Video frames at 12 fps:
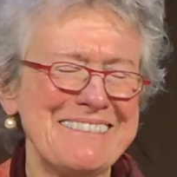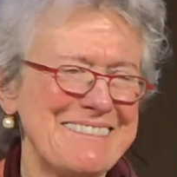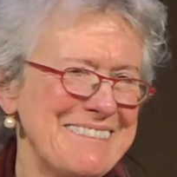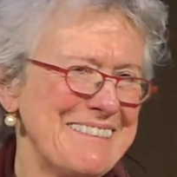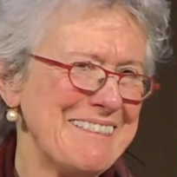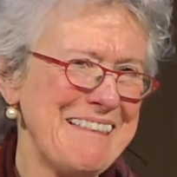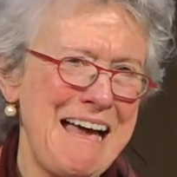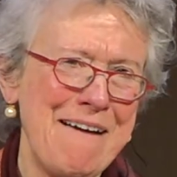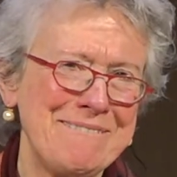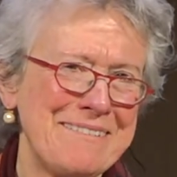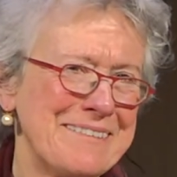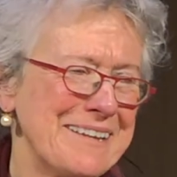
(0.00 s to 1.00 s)
the
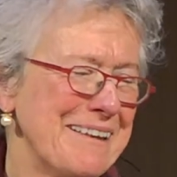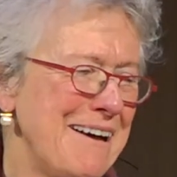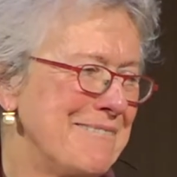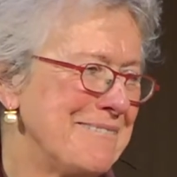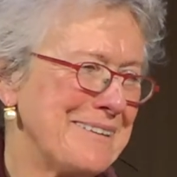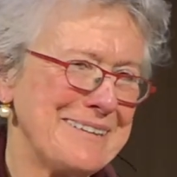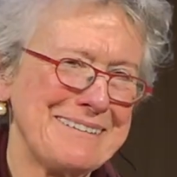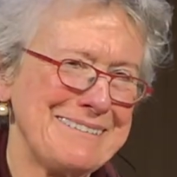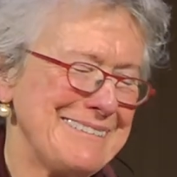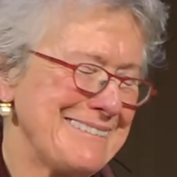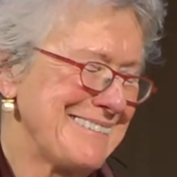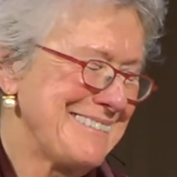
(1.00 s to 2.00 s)
laughs and the love
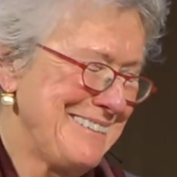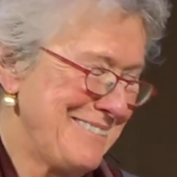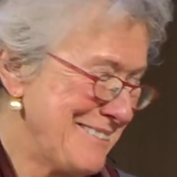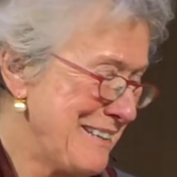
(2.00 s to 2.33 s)
you're